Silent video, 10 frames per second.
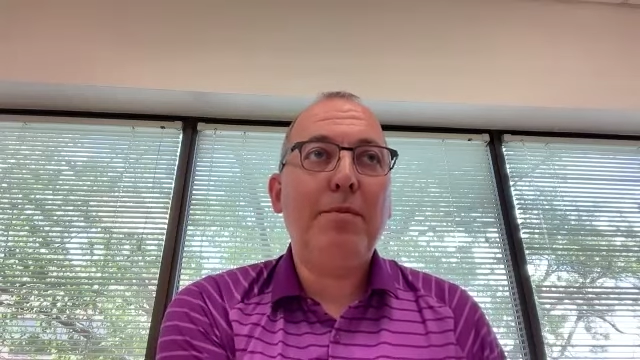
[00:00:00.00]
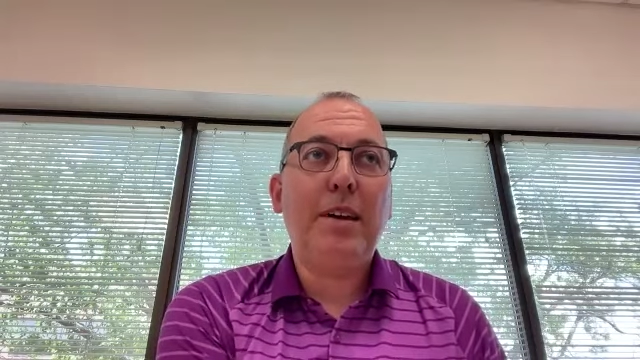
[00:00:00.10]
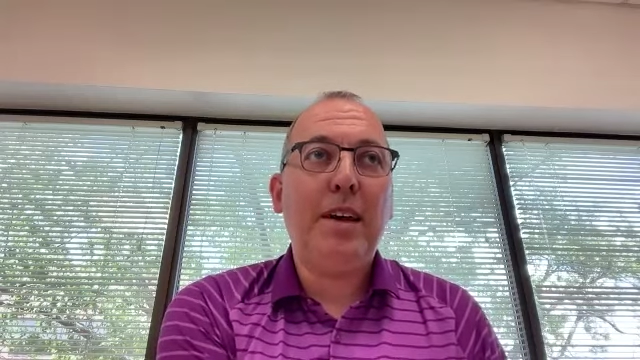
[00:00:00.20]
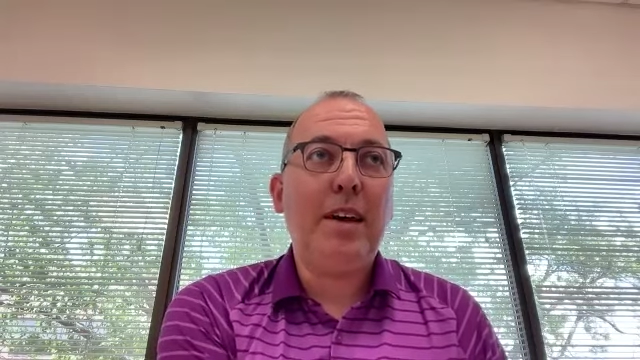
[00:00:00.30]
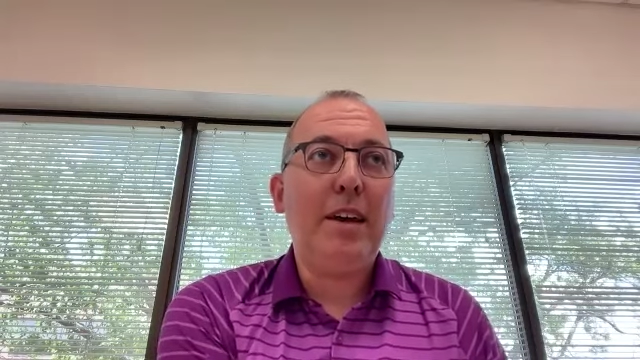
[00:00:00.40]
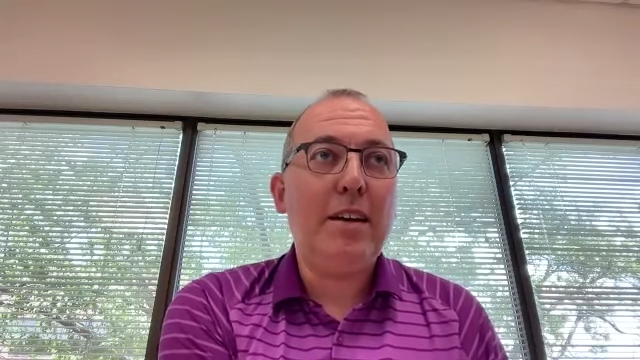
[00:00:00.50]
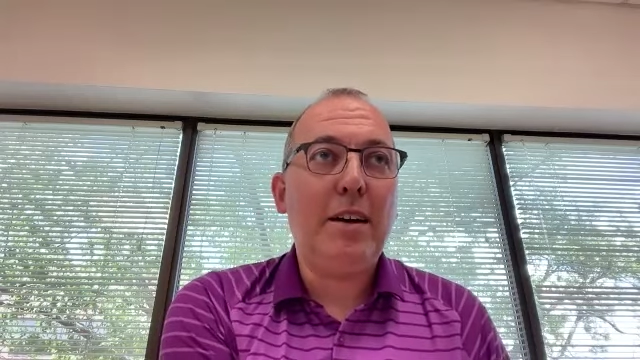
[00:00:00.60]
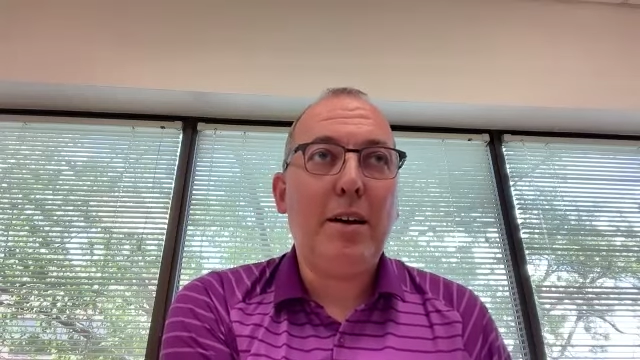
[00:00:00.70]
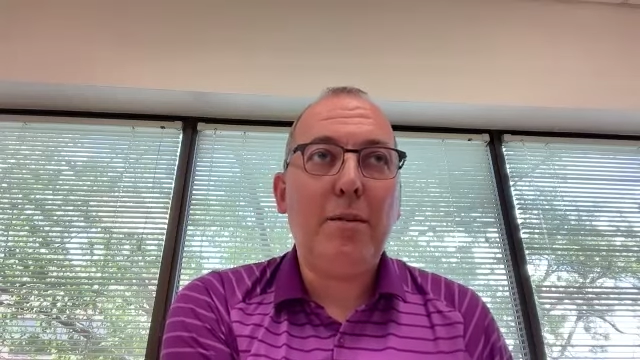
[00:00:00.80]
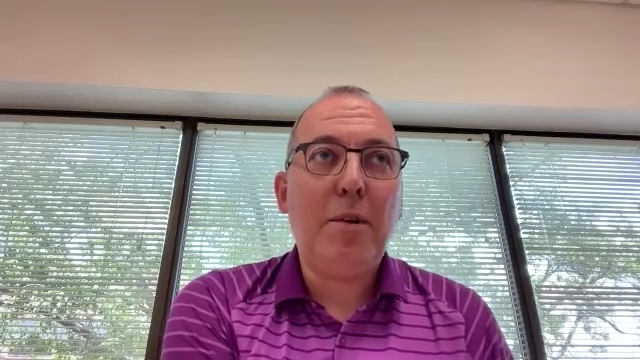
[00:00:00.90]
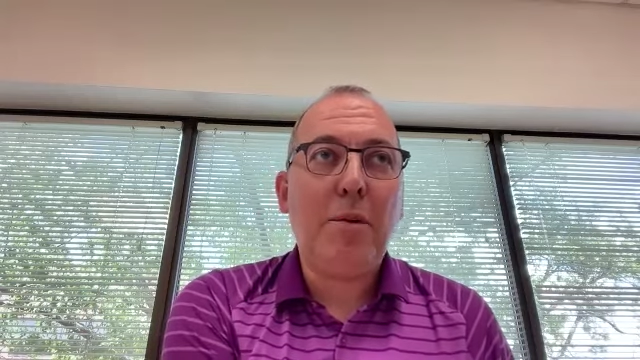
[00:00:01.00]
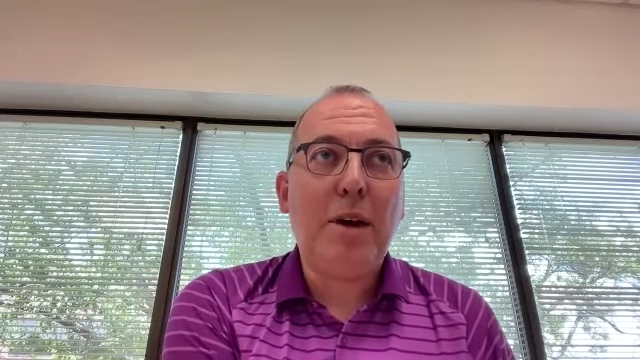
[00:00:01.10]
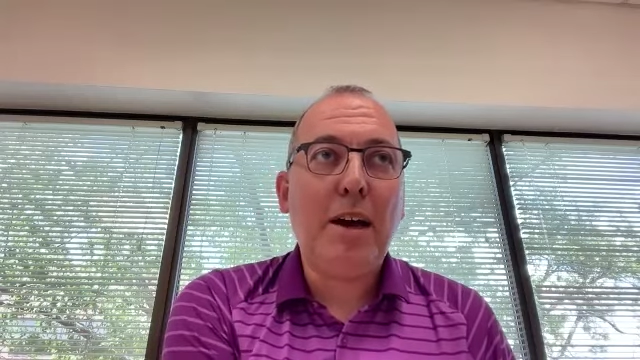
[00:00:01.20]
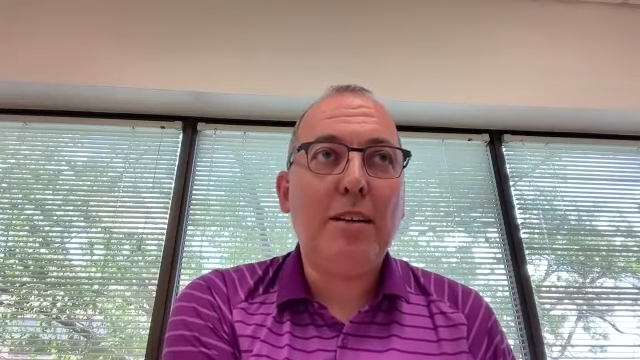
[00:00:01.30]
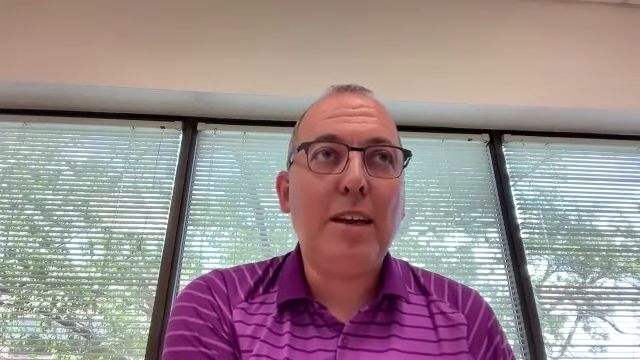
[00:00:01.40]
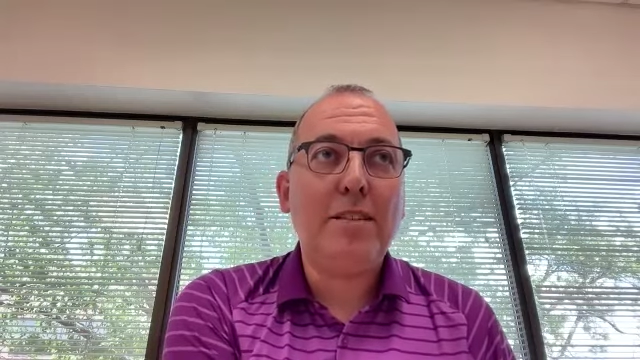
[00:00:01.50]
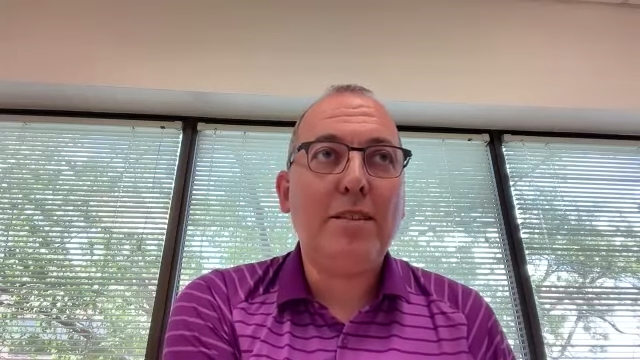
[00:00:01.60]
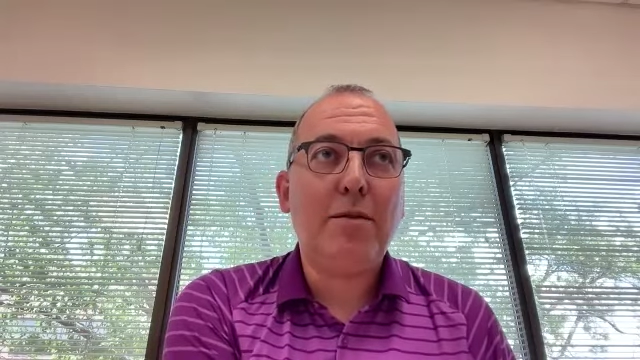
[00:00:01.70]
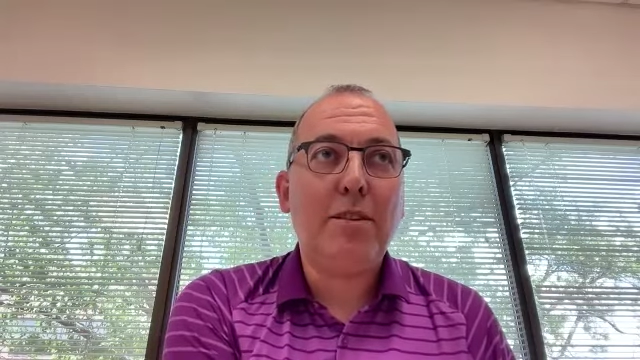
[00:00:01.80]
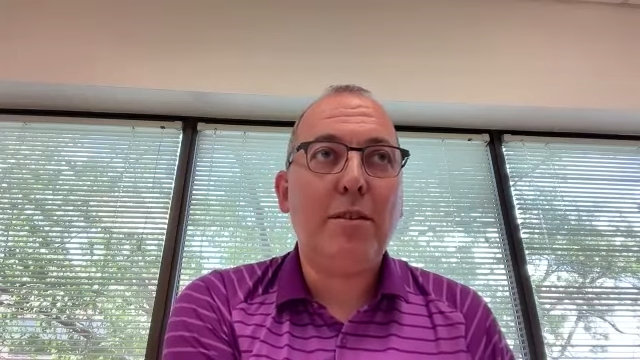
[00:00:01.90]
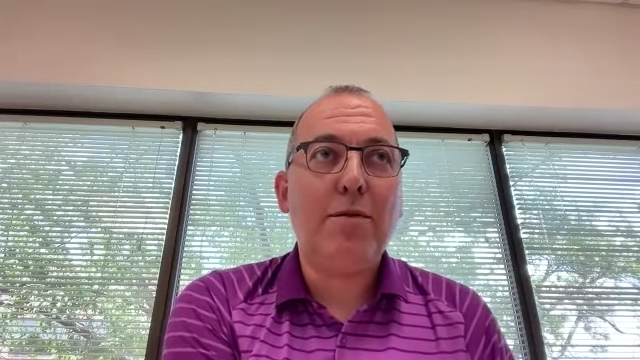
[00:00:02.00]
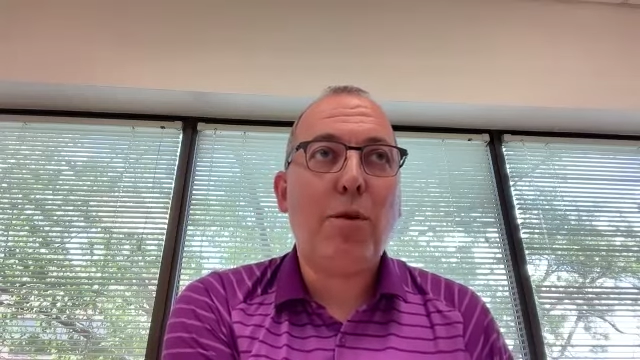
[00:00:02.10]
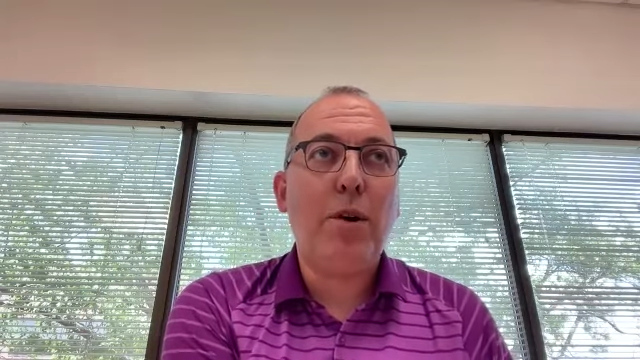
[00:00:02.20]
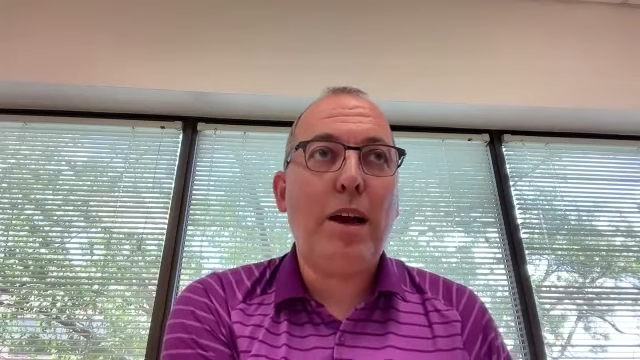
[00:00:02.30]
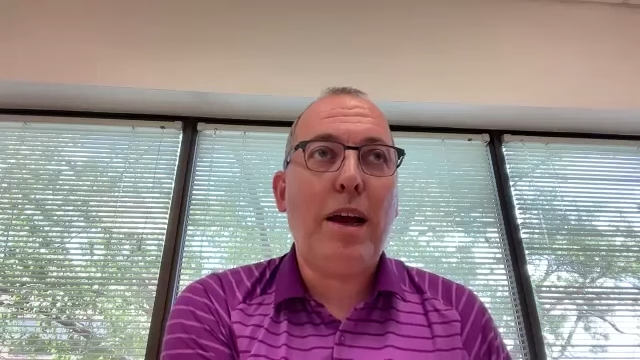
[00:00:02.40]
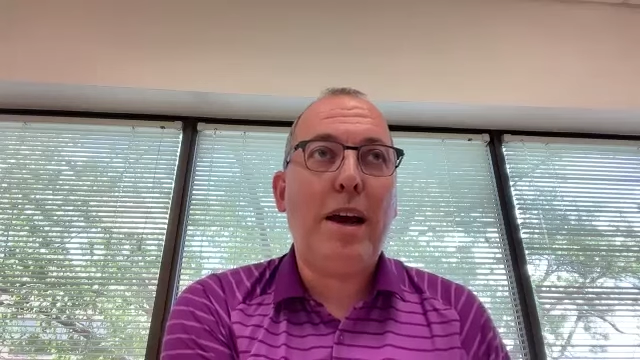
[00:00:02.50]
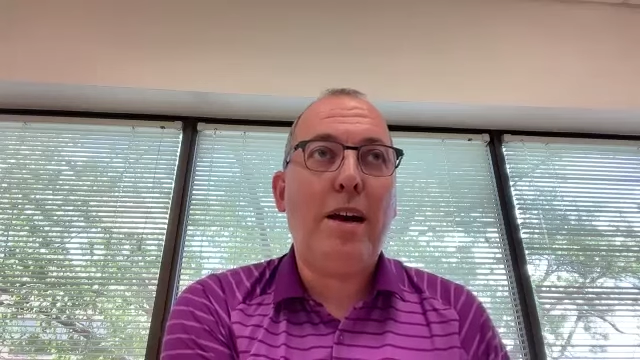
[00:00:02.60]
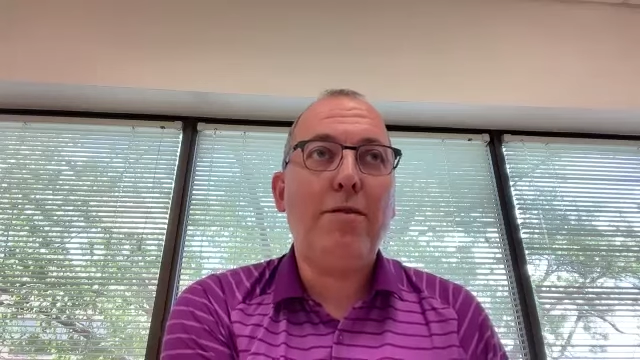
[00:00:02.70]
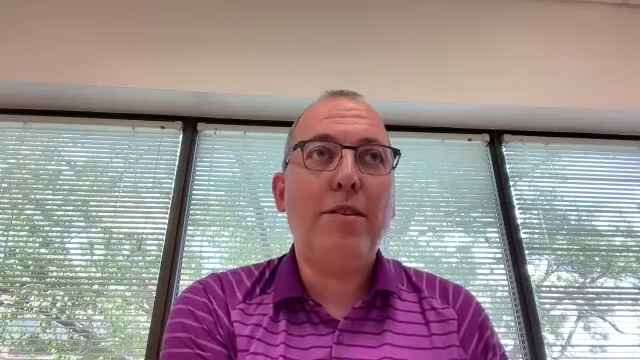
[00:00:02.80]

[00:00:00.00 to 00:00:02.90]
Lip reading: and I had debt service at 4.5,